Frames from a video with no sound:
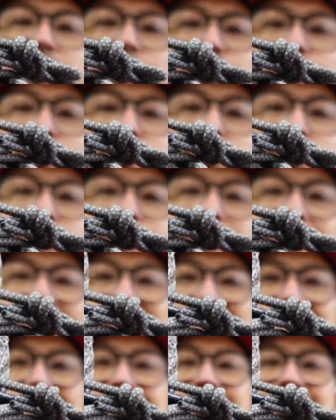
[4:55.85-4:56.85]
rope
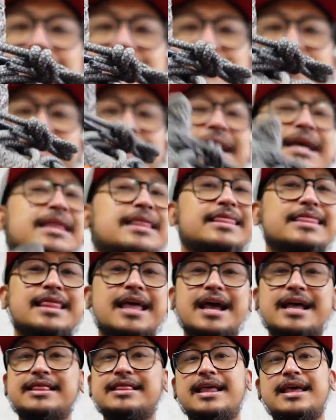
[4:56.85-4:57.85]
laces,
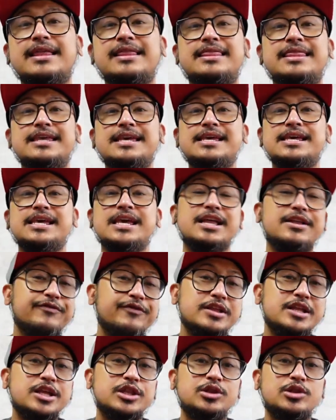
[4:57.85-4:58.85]
not the
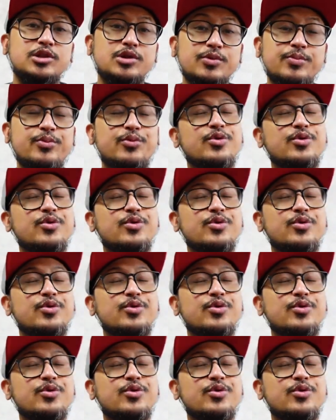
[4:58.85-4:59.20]
infinite loop,